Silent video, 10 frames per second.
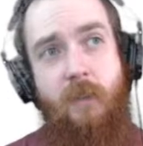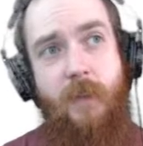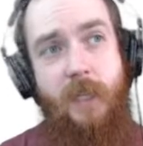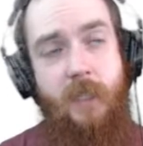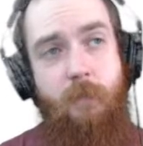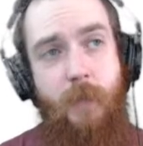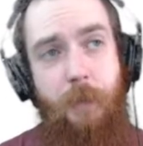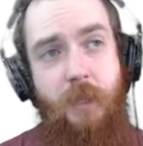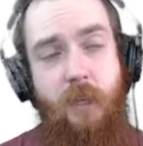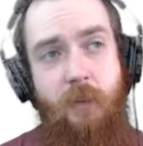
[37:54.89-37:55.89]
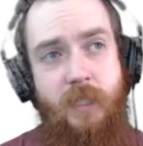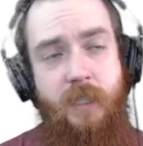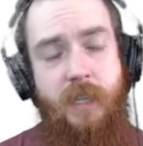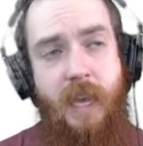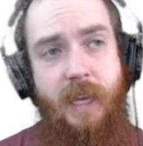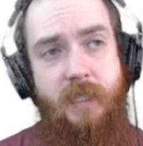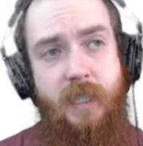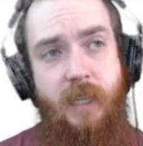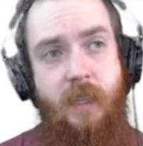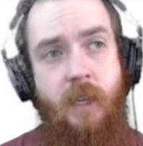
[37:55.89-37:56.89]
The fact that maybe there is an
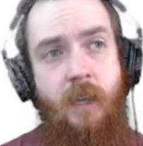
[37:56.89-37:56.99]
asset